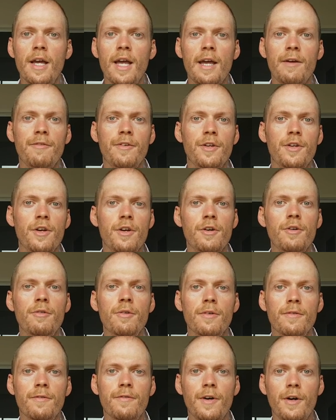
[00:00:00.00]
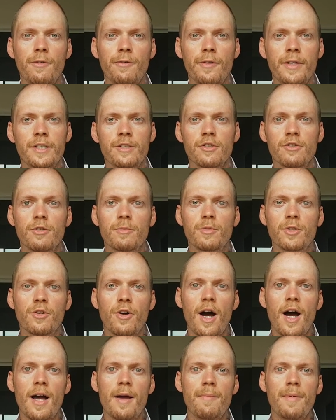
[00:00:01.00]
If you're new, feel free to
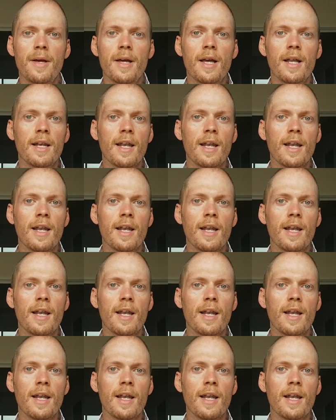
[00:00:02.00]
subscribe,